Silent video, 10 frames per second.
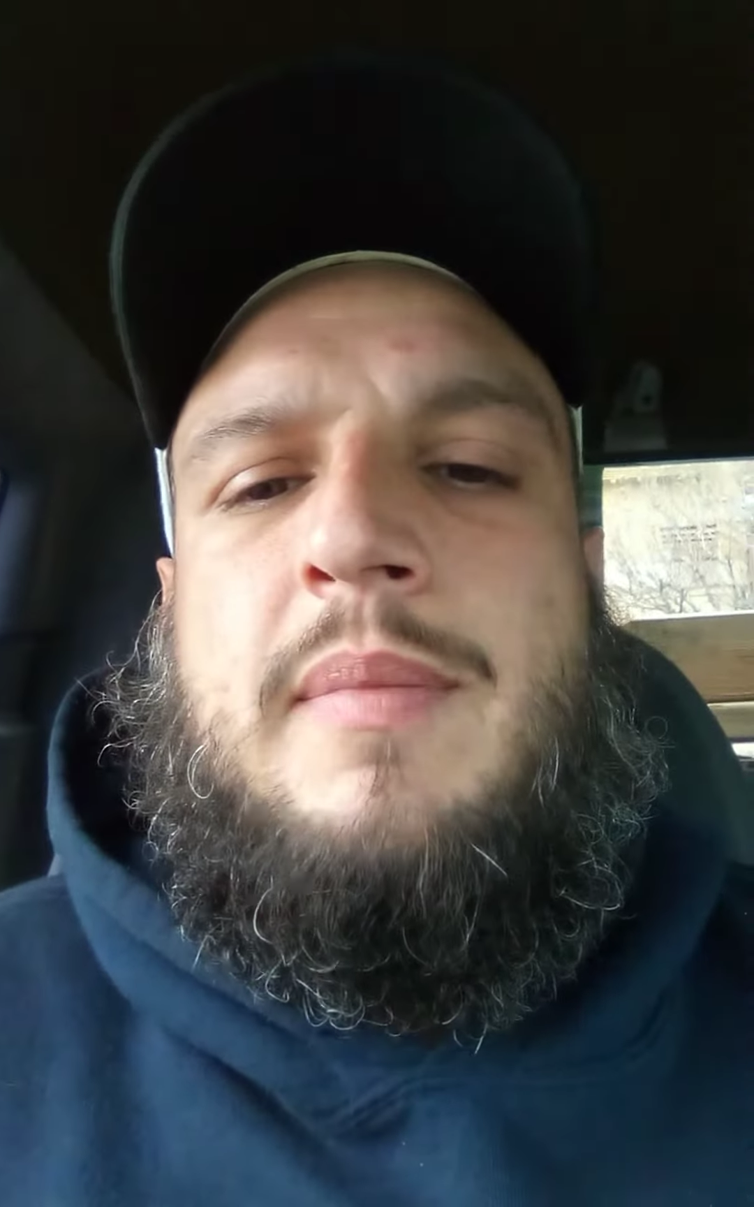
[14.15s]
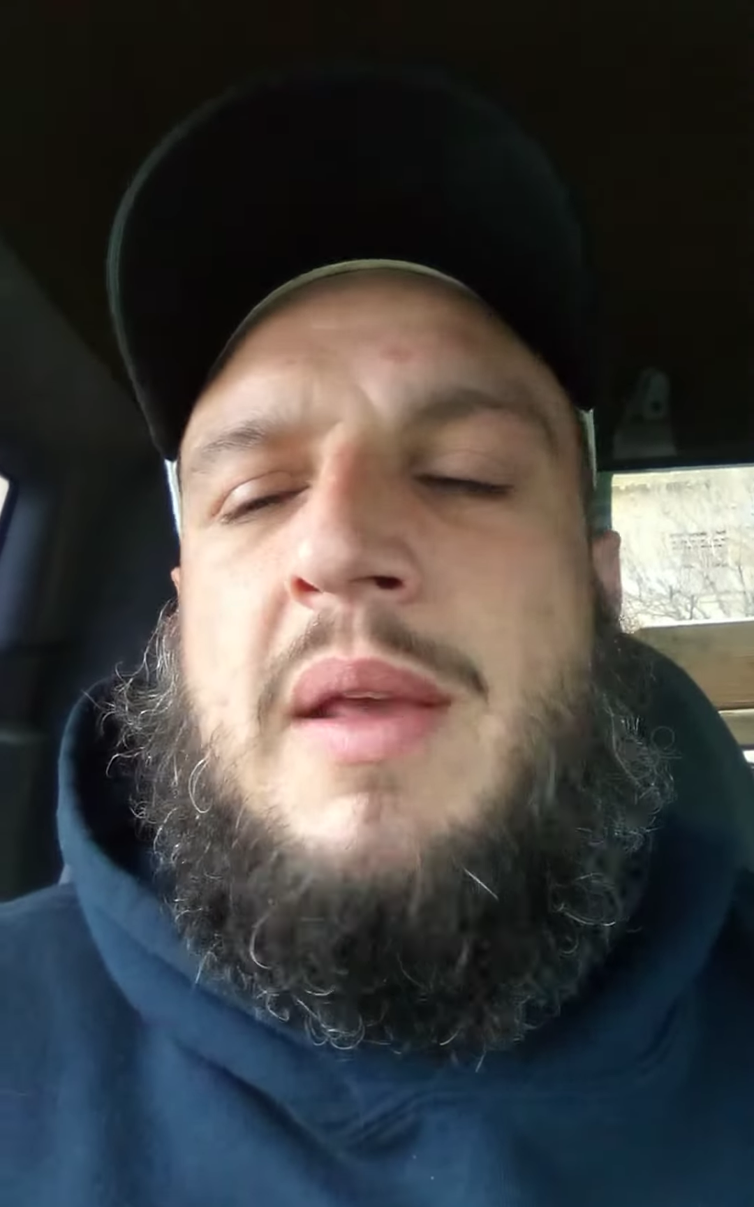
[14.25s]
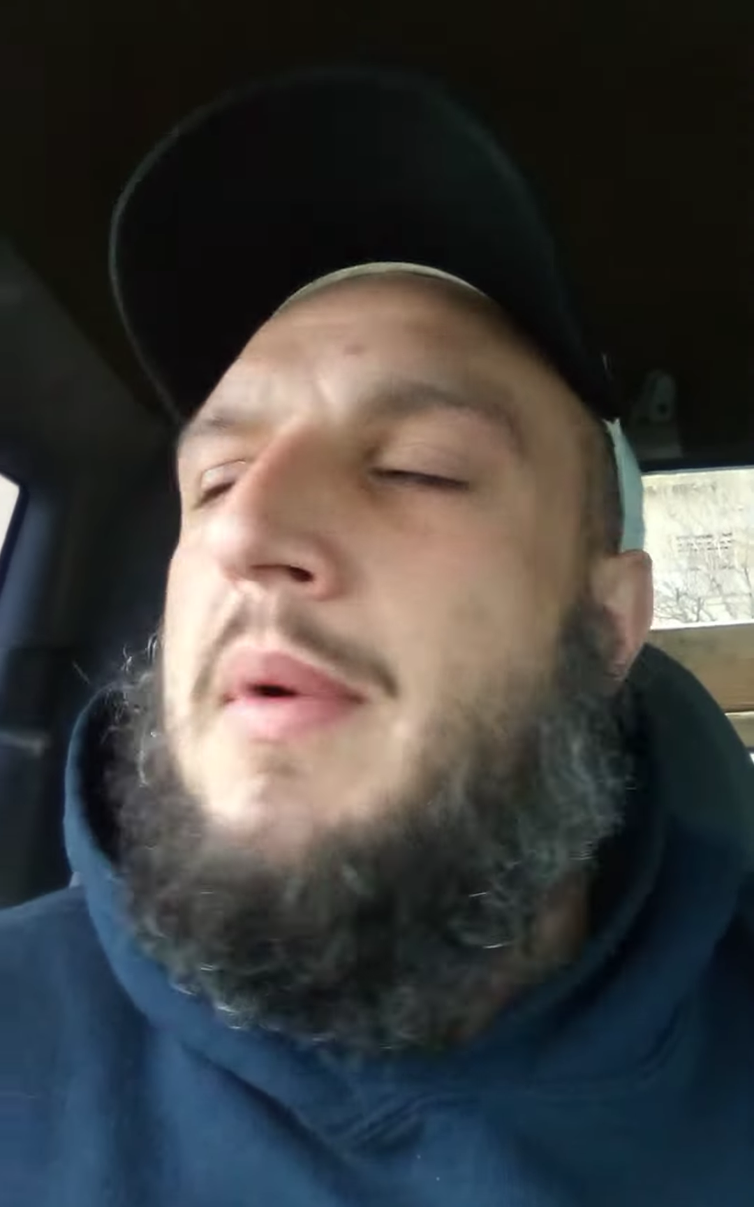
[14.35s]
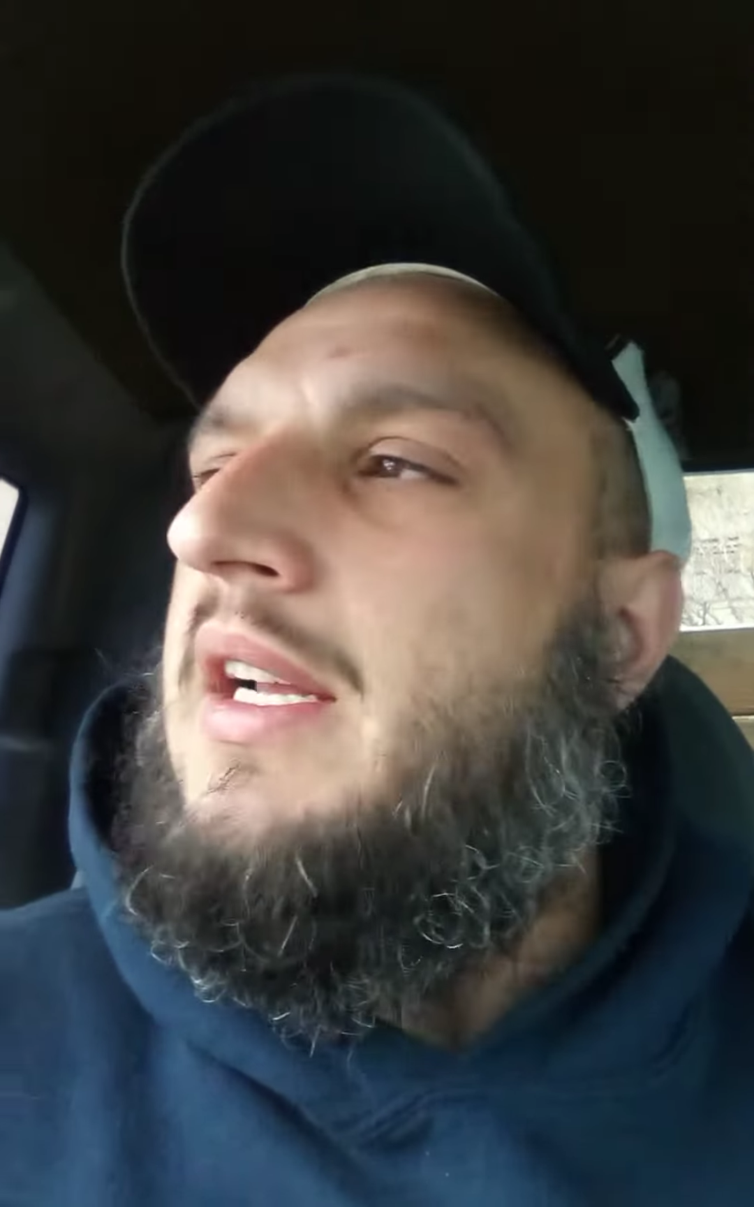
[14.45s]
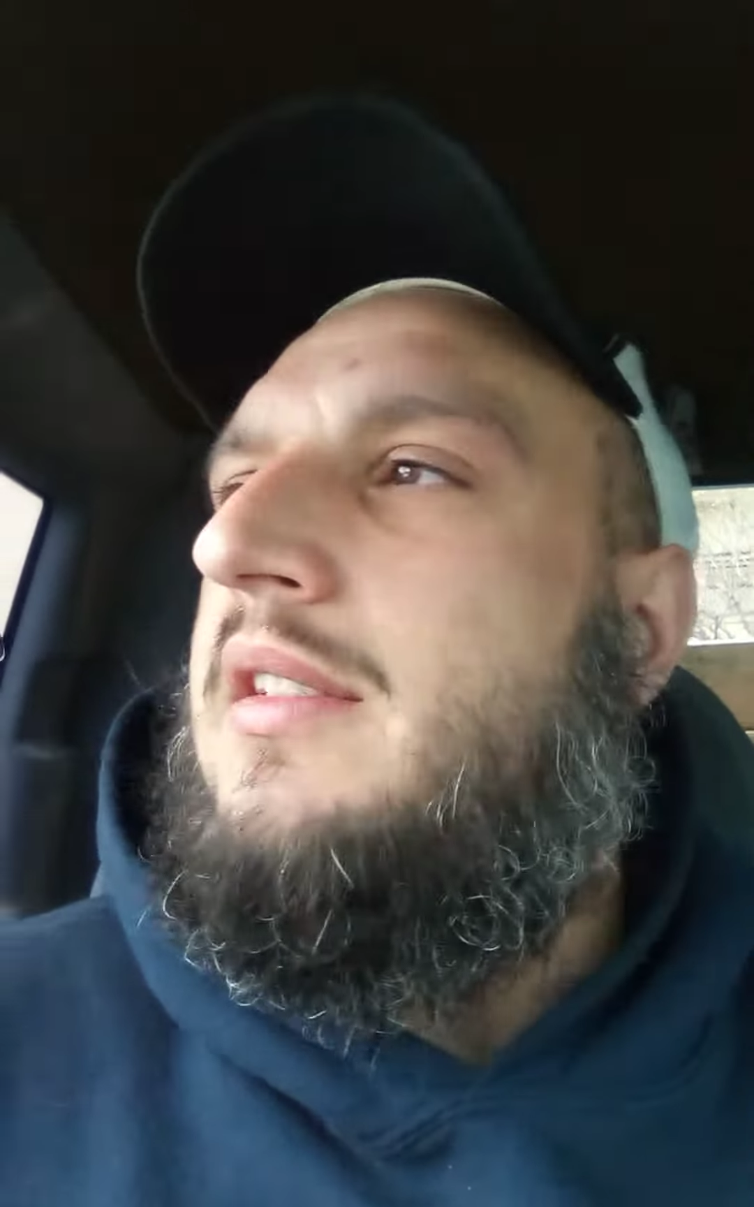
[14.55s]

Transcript: me and my